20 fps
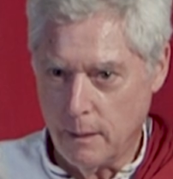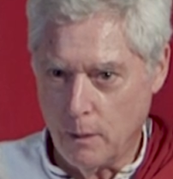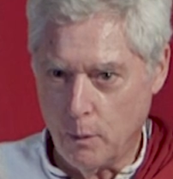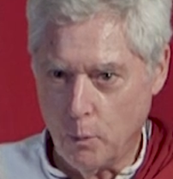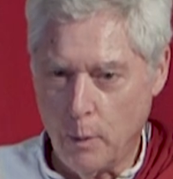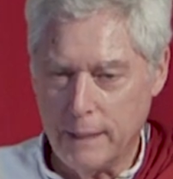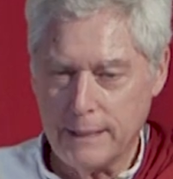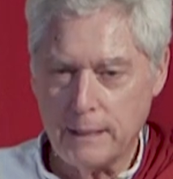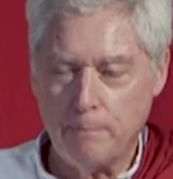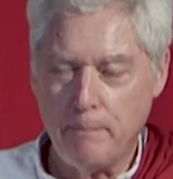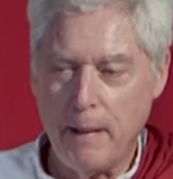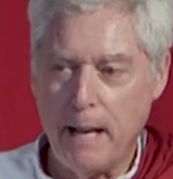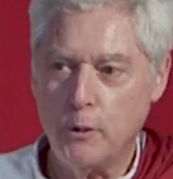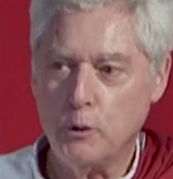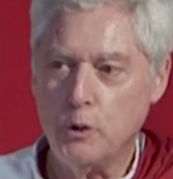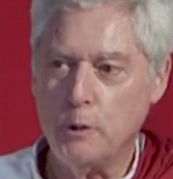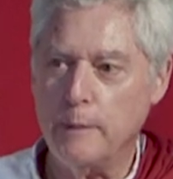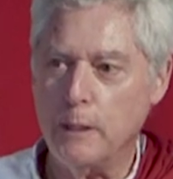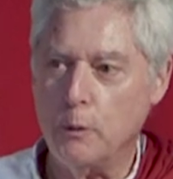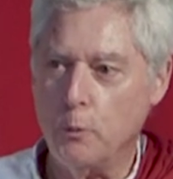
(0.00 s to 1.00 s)
What's bound
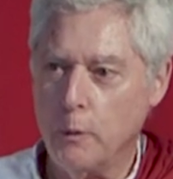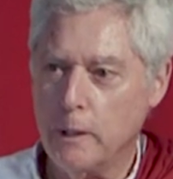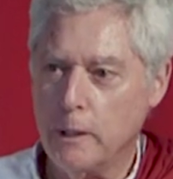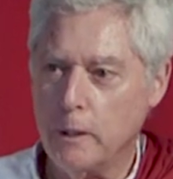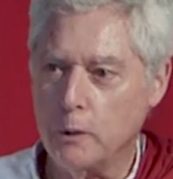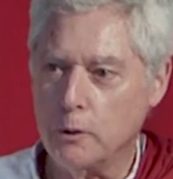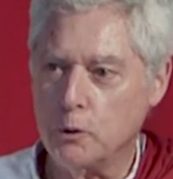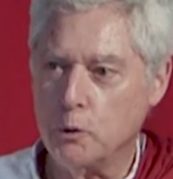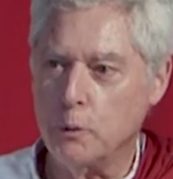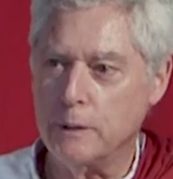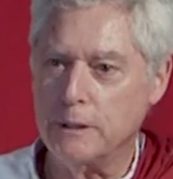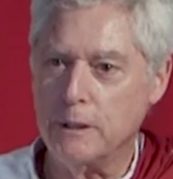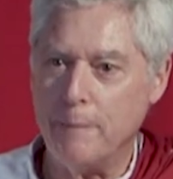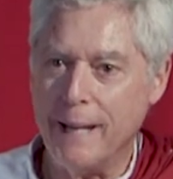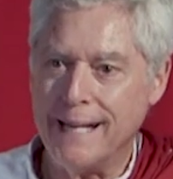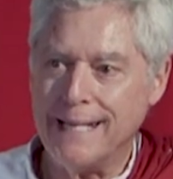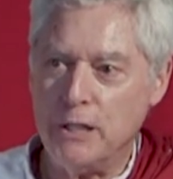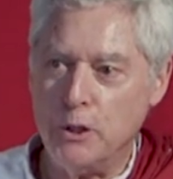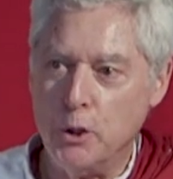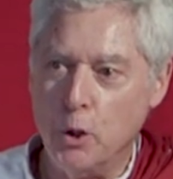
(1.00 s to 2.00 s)
to be real to a
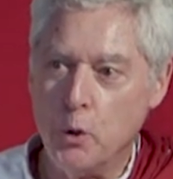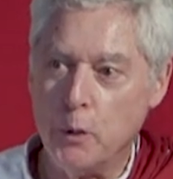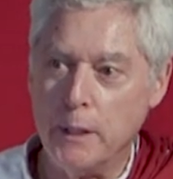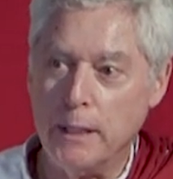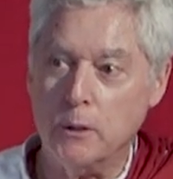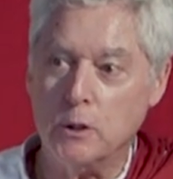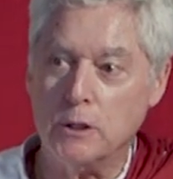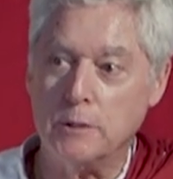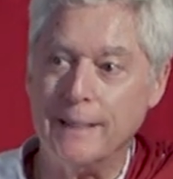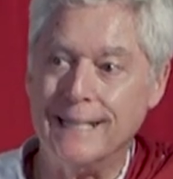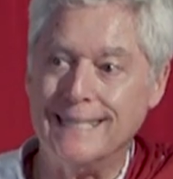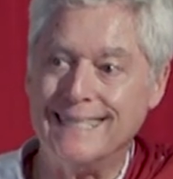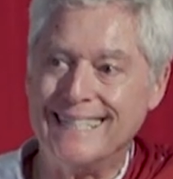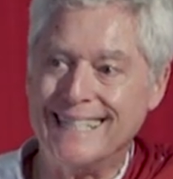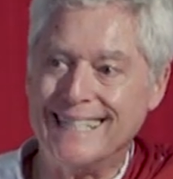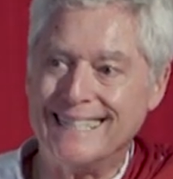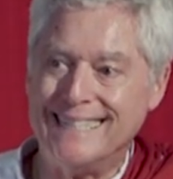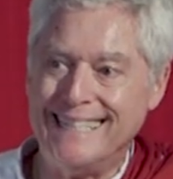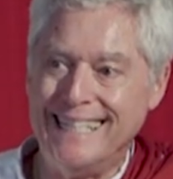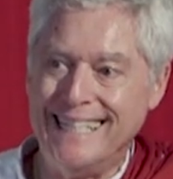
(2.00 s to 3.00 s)
Tibetan yogi who spends
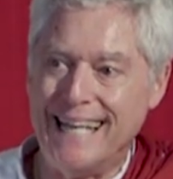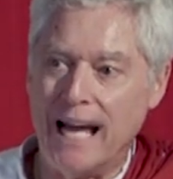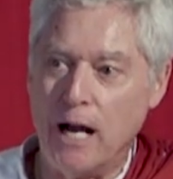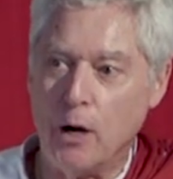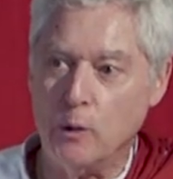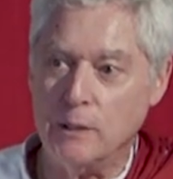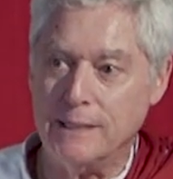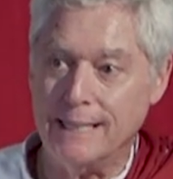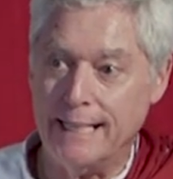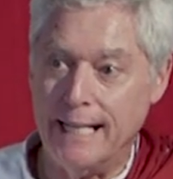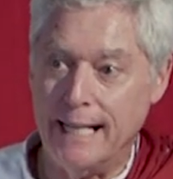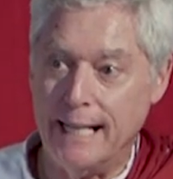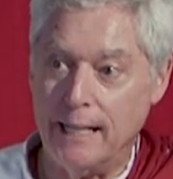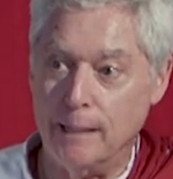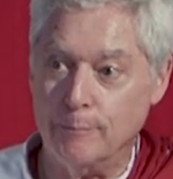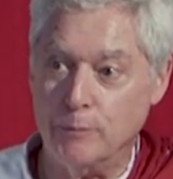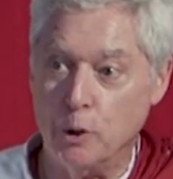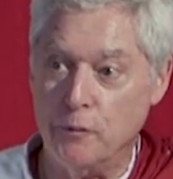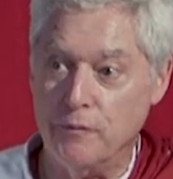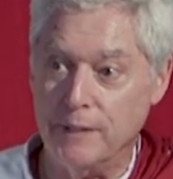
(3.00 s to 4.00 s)
16 hours a day
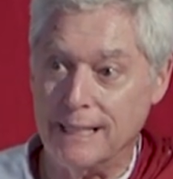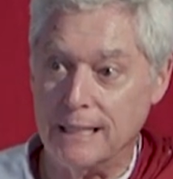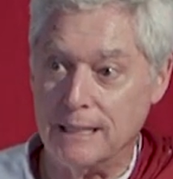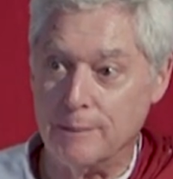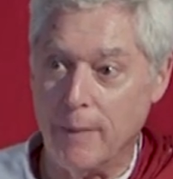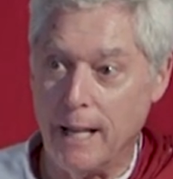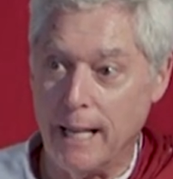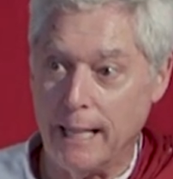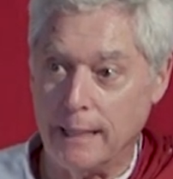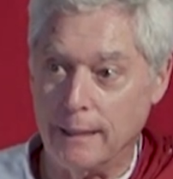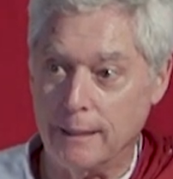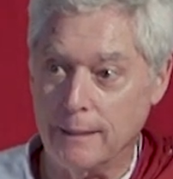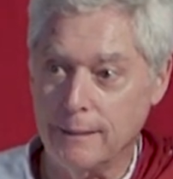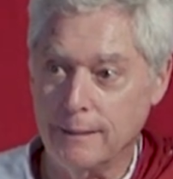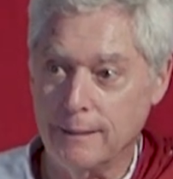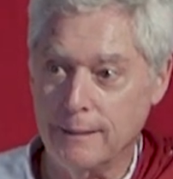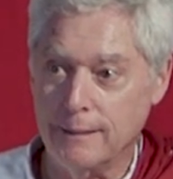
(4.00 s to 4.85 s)
observing his mind?